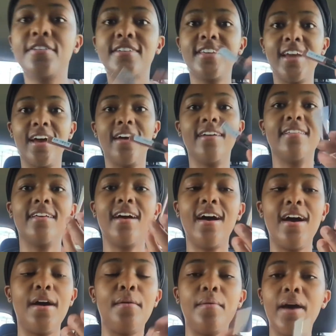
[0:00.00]
yeah,
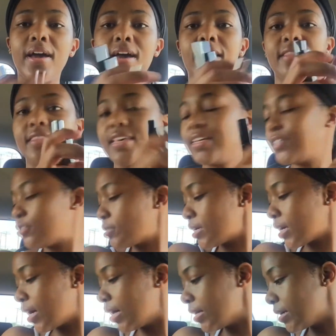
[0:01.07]
I got these 3
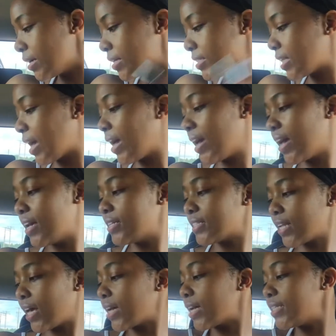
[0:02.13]
colors, and
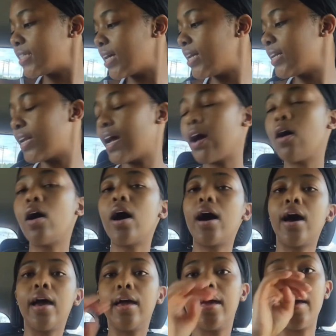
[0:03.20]
like I said, now
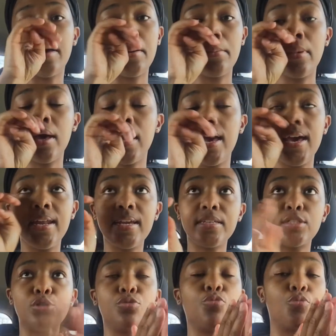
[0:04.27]
I am heading
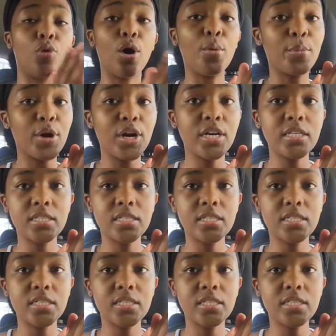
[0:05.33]
to Walmart.